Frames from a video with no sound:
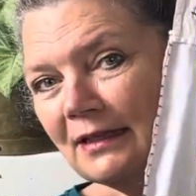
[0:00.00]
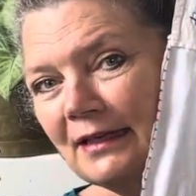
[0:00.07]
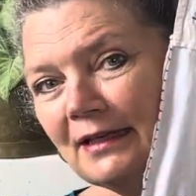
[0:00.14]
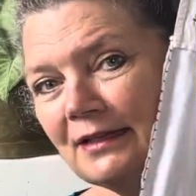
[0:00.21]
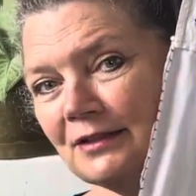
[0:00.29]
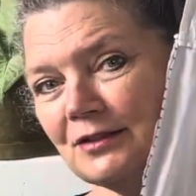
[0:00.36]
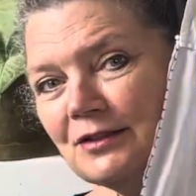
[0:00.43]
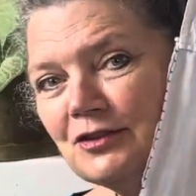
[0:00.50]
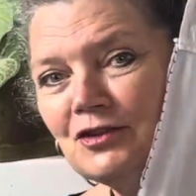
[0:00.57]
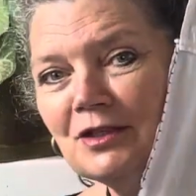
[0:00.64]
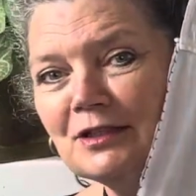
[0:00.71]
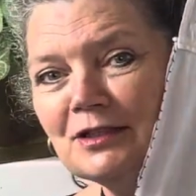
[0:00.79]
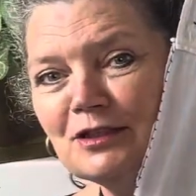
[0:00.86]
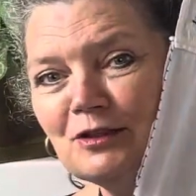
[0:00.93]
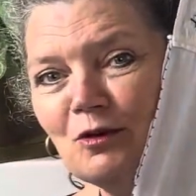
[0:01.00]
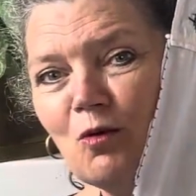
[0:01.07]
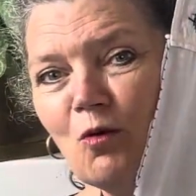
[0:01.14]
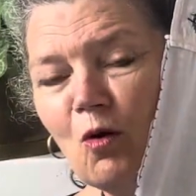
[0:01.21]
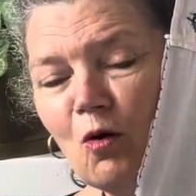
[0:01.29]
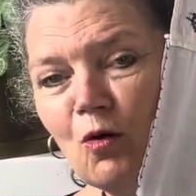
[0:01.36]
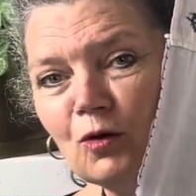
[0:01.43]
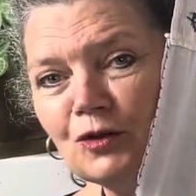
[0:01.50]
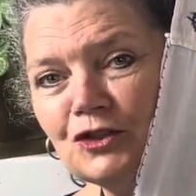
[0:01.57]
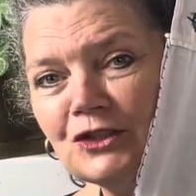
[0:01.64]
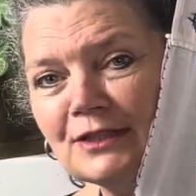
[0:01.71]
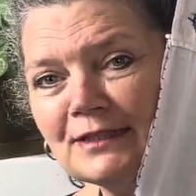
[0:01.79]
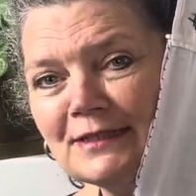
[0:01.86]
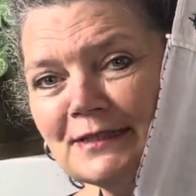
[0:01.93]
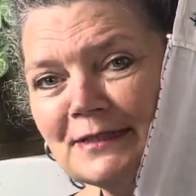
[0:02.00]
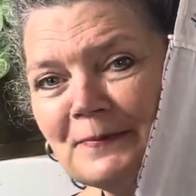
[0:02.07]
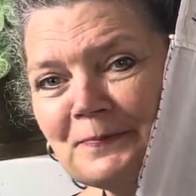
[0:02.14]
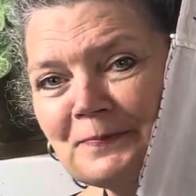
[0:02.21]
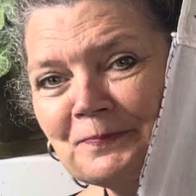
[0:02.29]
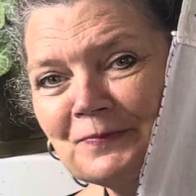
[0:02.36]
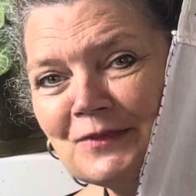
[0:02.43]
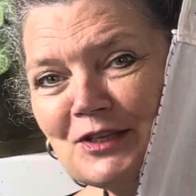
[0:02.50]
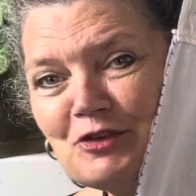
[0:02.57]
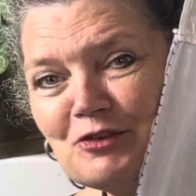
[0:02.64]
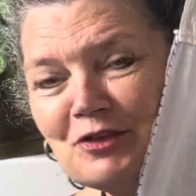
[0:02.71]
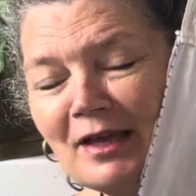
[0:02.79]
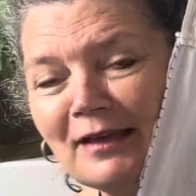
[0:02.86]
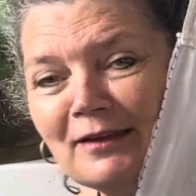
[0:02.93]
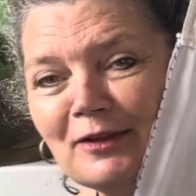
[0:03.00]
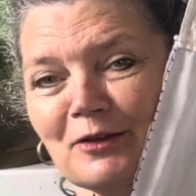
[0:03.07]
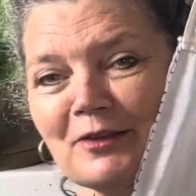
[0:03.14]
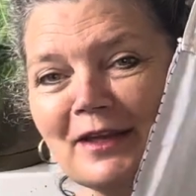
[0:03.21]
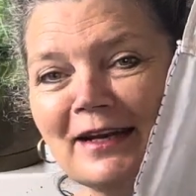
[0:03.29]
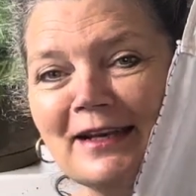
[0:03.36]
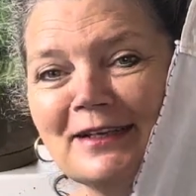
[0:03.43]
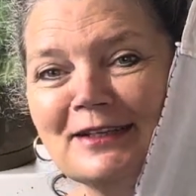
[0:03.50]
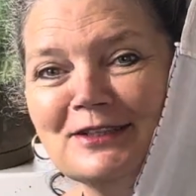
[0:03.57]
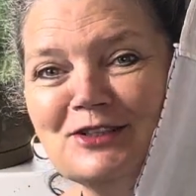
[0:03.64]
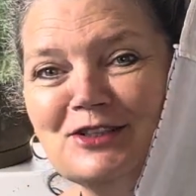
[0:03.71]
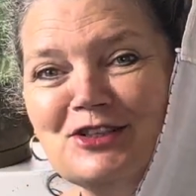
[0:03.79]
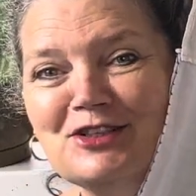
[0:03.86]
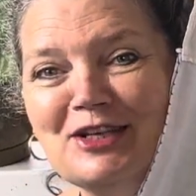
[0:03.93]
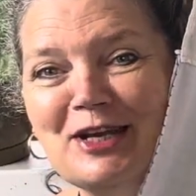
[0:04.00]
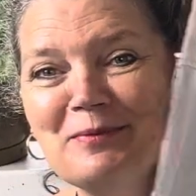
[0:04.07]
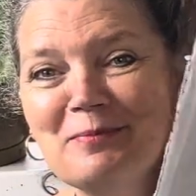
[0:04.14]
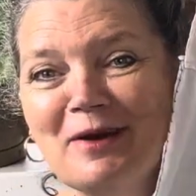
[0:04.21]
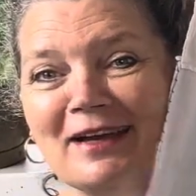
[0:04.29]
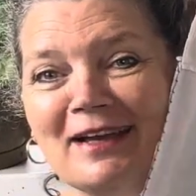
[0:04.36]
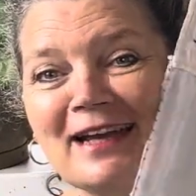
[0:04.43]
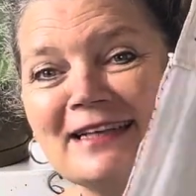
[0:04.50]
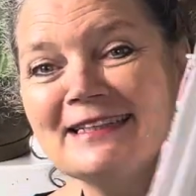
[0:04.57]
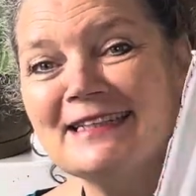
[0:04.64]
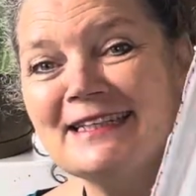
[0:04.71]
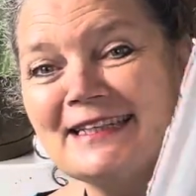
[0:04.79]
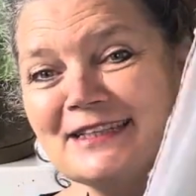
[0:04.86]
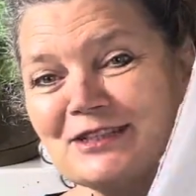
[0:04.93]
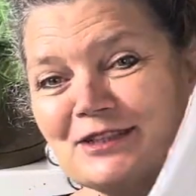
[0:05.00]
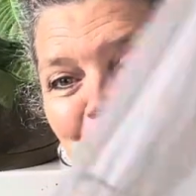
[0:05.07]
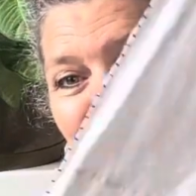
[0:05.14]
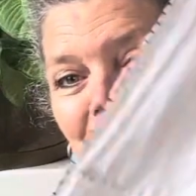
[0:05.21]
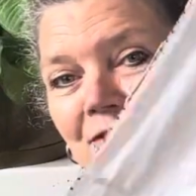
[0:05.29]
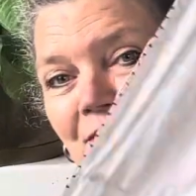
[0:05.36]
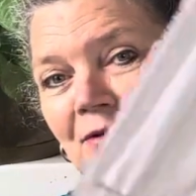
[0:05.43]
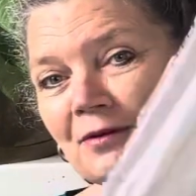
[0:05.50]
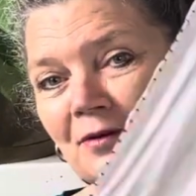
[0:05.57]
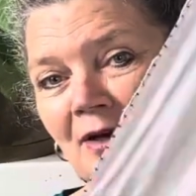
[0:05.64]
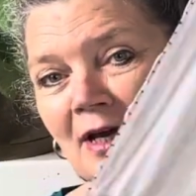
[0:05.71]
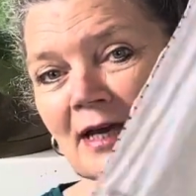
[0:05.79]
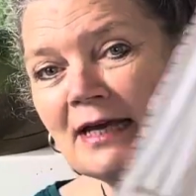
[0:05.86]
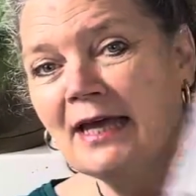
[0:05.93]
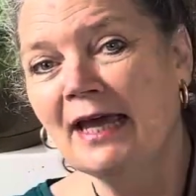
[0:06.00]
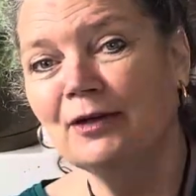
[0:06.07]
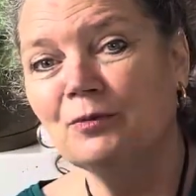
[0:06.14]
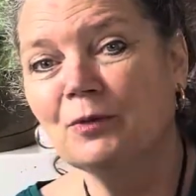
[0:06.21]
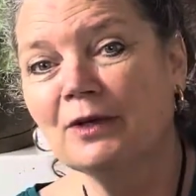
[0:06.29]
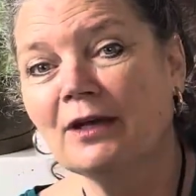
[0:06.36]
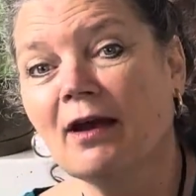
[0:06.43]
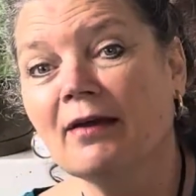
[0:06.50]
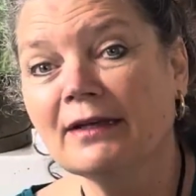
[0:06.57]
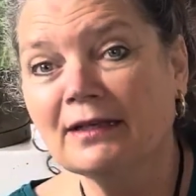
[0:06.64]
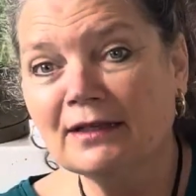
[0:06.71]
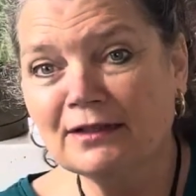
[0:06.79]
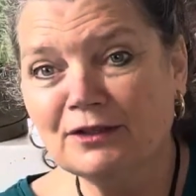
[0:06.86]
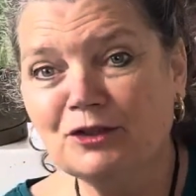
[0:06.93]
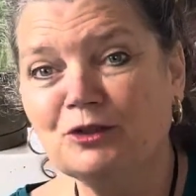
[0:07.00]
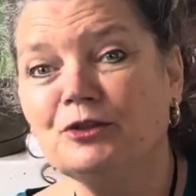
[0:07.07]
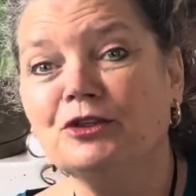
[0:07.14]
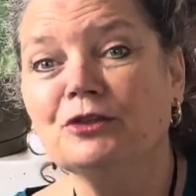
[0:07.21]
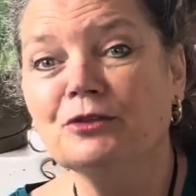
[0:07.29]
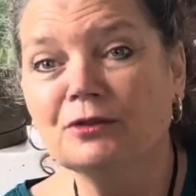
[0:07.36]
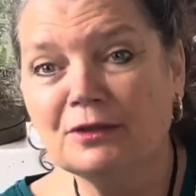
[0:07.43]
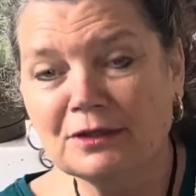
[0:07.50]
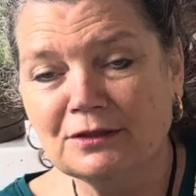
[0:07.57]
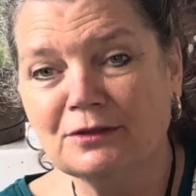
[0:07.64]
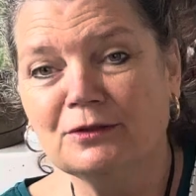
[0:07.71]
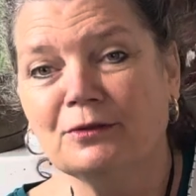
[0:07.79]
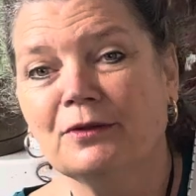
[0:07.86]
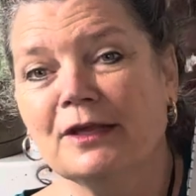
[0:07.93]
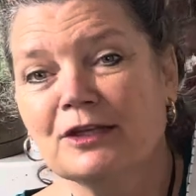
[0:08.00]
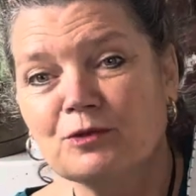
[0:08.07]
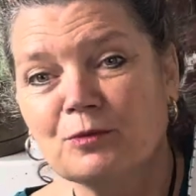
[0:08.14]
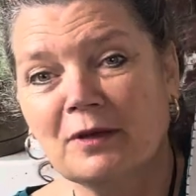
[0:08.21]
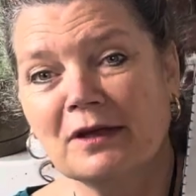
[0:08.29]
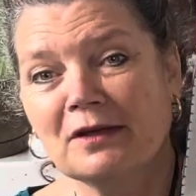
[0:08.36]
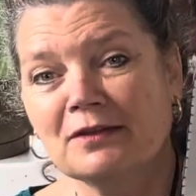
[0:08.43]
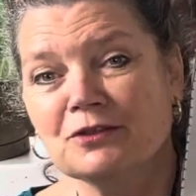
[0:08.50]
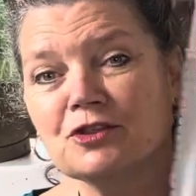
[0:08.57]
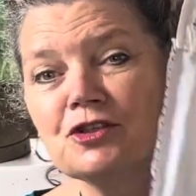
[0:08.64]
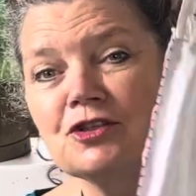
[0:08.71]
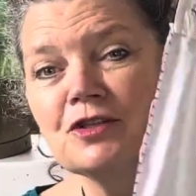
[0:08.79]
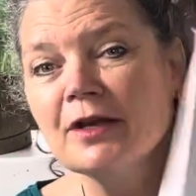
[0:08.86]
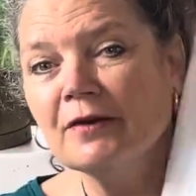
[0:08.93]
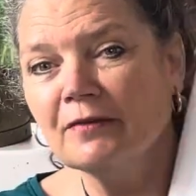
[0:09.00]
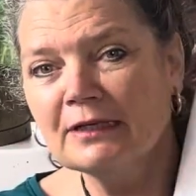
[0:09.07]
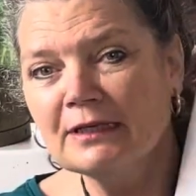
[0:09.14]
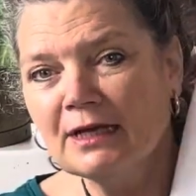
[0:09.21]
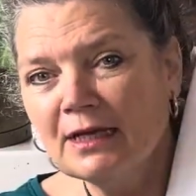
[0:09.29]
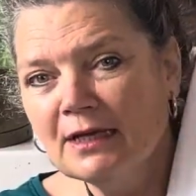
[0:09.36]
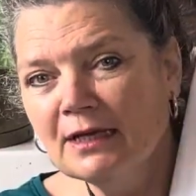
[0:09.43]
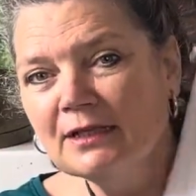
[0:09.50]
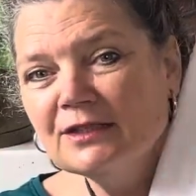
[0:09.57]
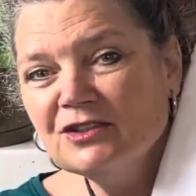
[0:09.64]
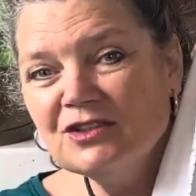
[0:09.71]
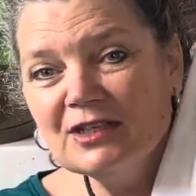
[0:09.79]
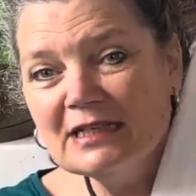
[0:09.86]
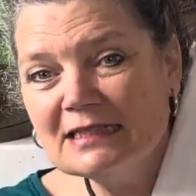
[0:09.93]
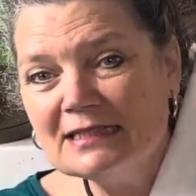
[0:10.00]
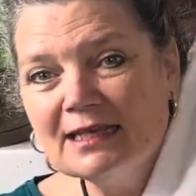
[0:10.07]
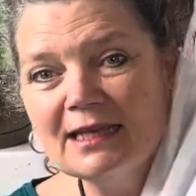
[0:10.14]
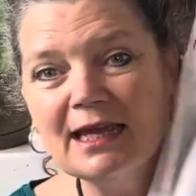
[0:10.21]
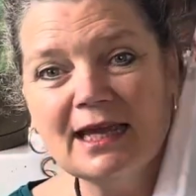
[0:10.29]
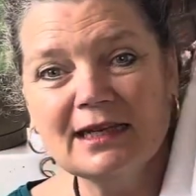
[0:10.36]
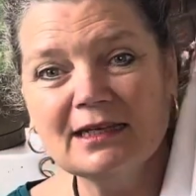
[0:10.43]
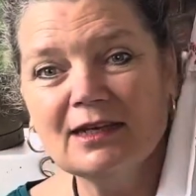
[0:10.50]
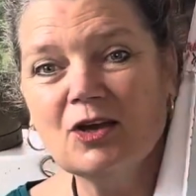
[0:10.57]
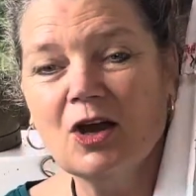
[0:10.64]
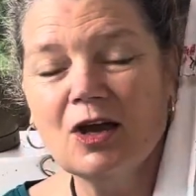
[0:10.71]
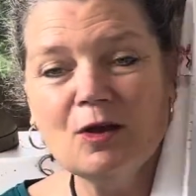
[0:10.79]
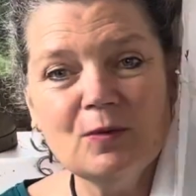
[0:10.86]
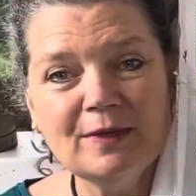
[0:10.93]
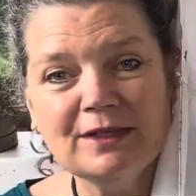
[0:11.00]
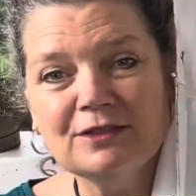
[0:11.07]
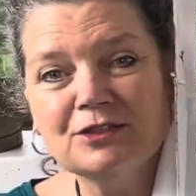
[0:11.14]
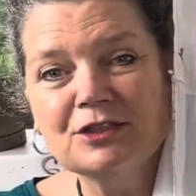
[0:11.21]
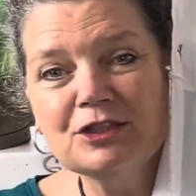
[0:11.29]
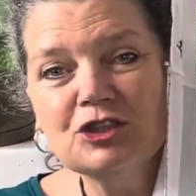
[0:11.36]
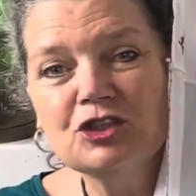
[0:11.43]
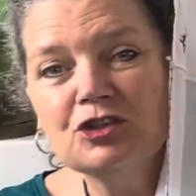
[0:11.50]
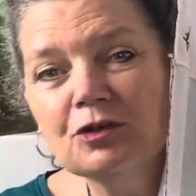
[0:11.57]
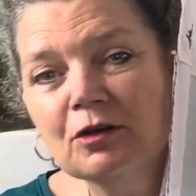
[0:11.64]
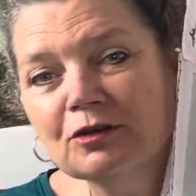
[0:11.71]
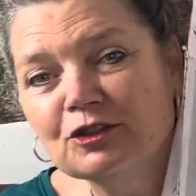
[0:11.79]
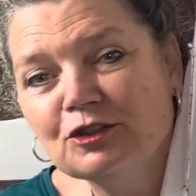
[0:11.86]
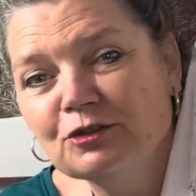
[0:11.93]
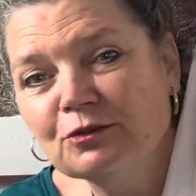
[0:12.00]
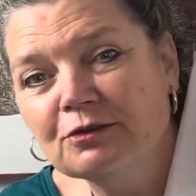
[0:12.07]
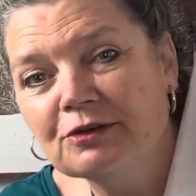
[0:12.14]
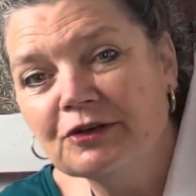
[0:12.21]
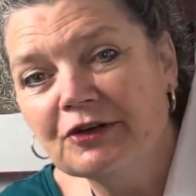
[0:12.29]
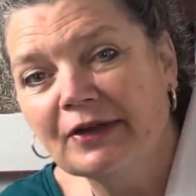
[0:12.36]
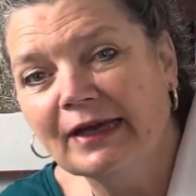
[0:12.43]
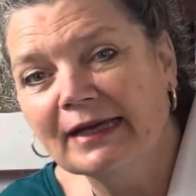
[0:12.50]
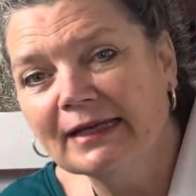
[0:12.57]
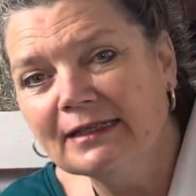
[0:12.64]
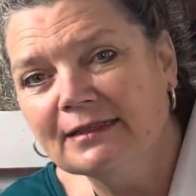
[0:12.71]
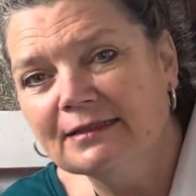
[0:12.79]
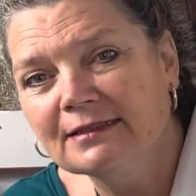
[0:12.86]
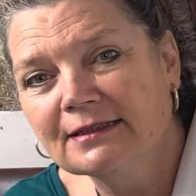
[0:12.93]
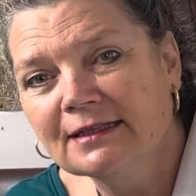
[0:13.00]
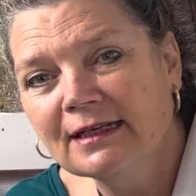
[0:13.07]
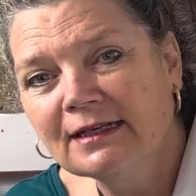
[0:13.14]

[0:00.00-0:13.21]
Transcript: It's just gorgeous. So thank you that I can share my ideas with you. And what I can do, you can do. That's why I share it. Just get going. Just start to create.